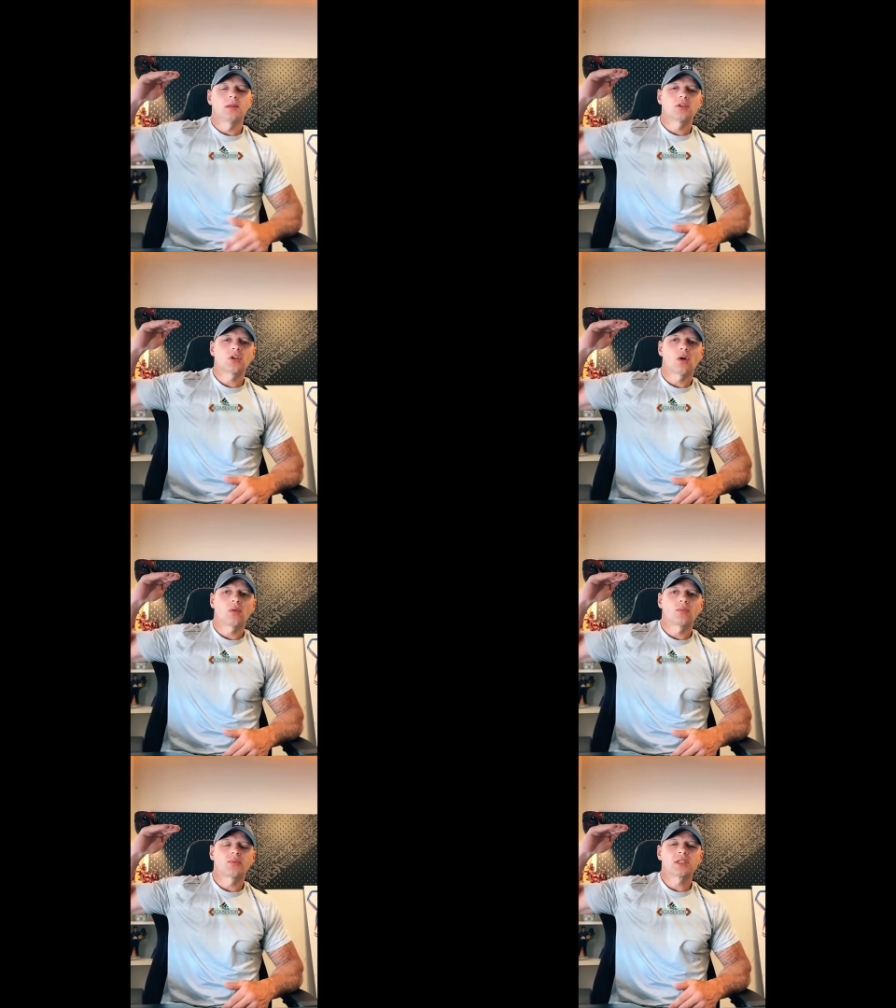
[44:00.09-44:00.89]

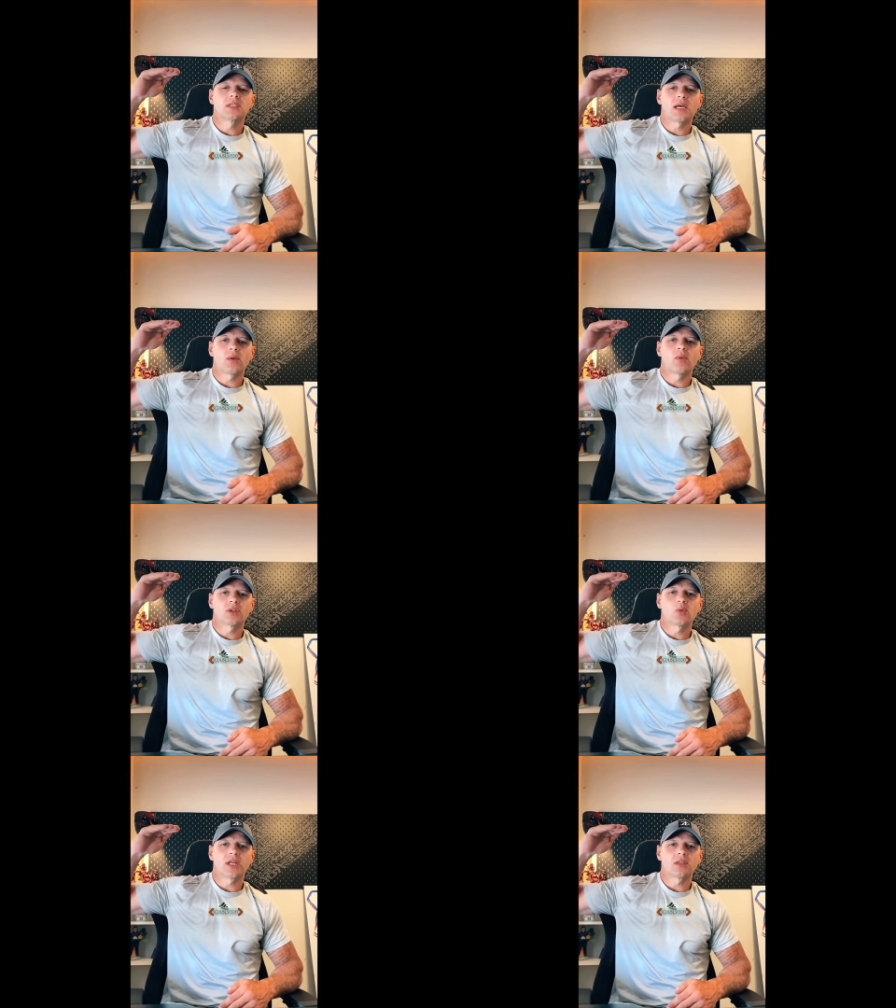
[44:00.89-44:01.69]
So this
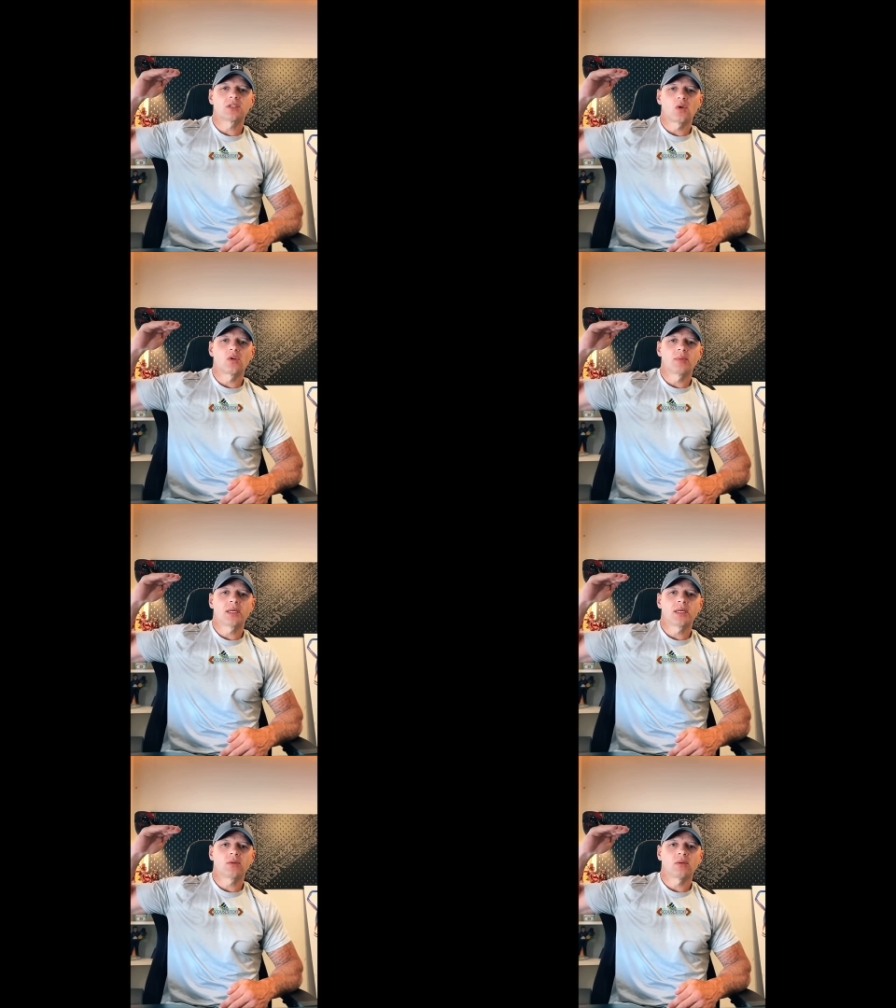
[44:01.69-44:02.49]
is what else Tony
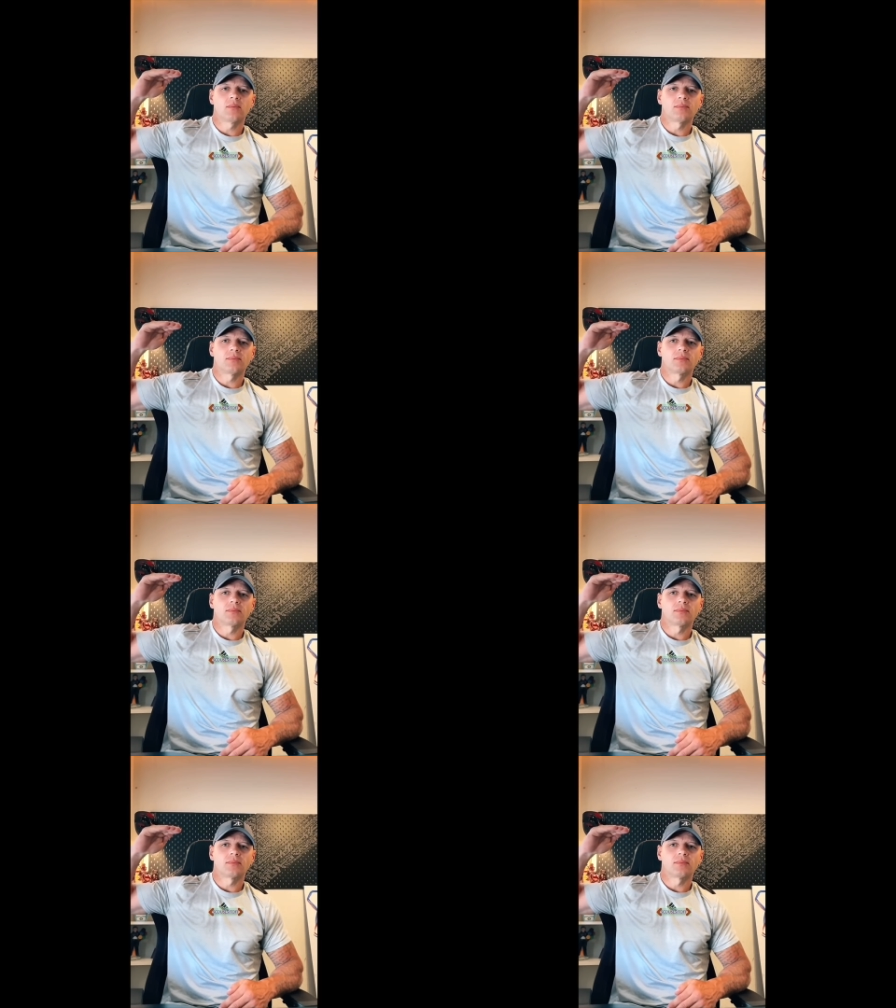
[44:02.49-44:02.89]
Blair done.